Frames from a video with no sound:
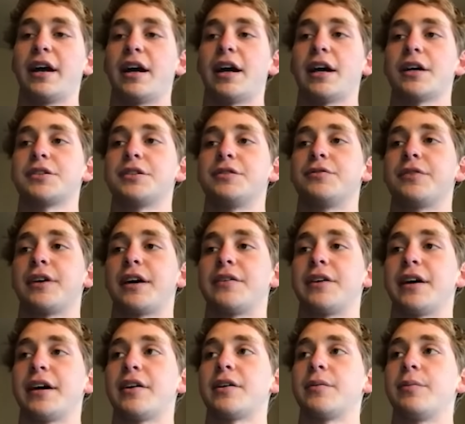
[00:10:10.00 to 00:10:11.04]
I actually found
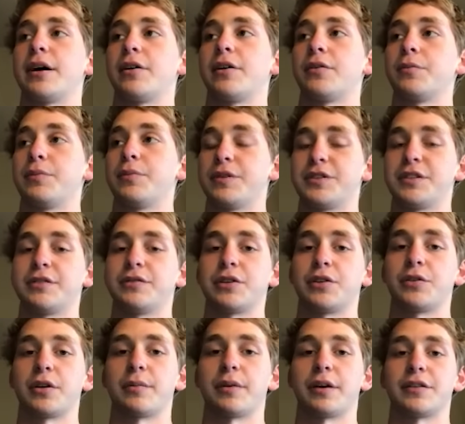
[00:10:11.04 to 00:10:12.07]
out about Pacific
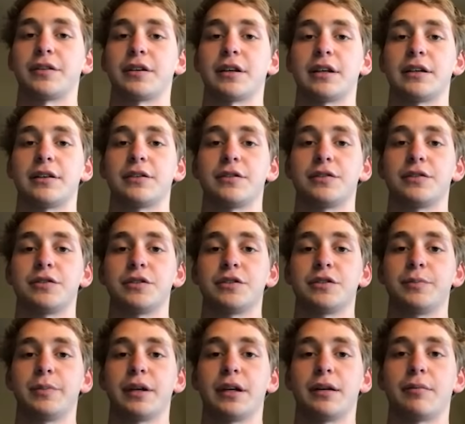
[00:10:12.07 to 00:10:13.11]
Rim Athletics has
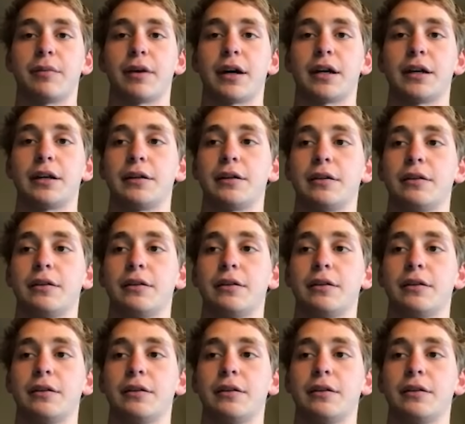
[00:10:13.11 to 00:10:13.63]
just been in my